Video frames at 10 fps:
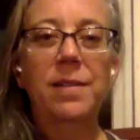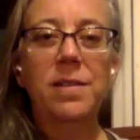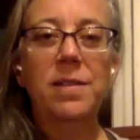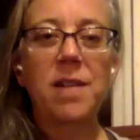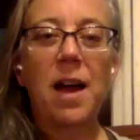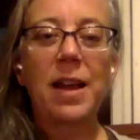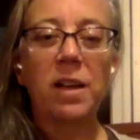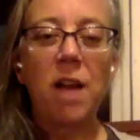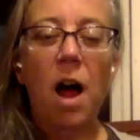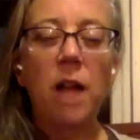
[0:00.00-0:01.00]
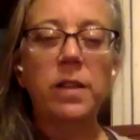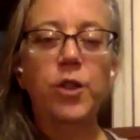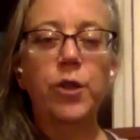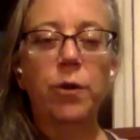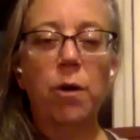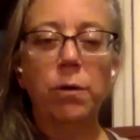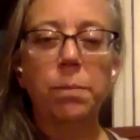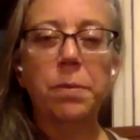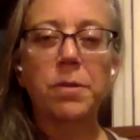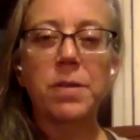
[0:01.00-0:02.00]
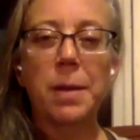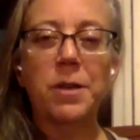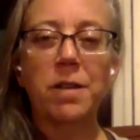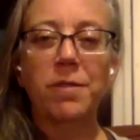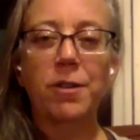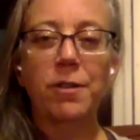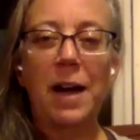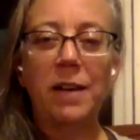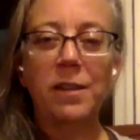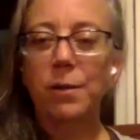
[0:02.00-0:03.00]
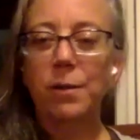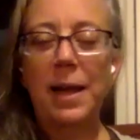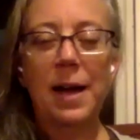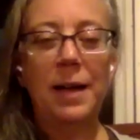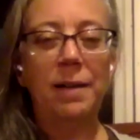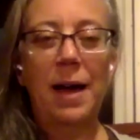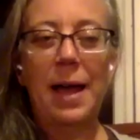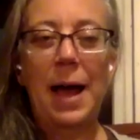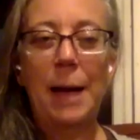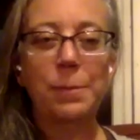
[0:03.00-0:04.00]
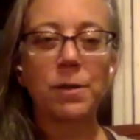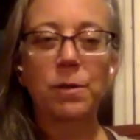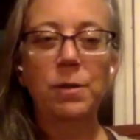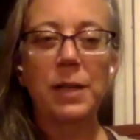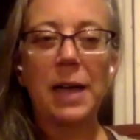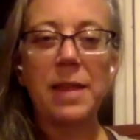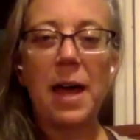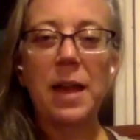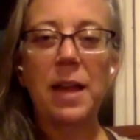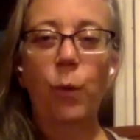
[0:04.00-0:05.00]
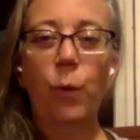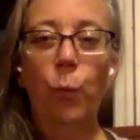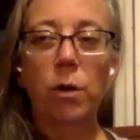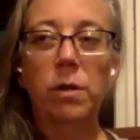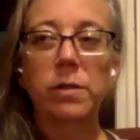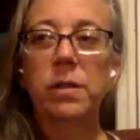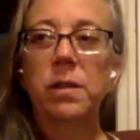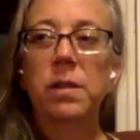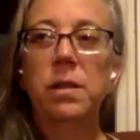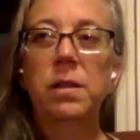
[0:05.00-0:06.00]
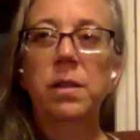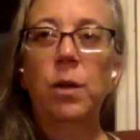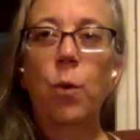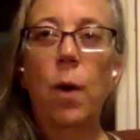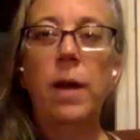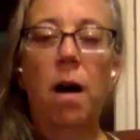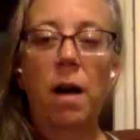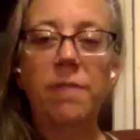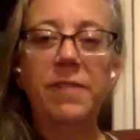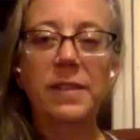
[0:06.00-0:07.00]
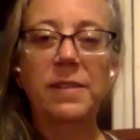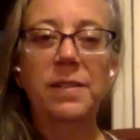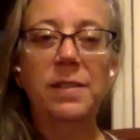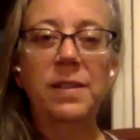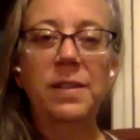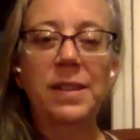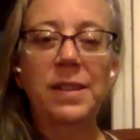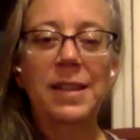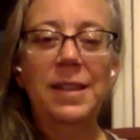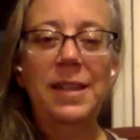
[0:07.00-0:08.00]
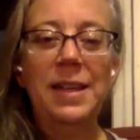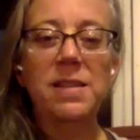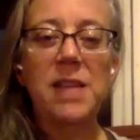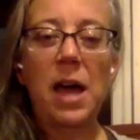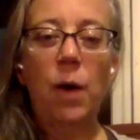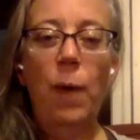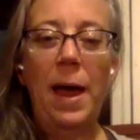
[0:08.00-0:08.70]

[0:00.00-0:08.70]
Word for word: acknowledge your own perception of your value. And I absolutely get that. And the world quite often is that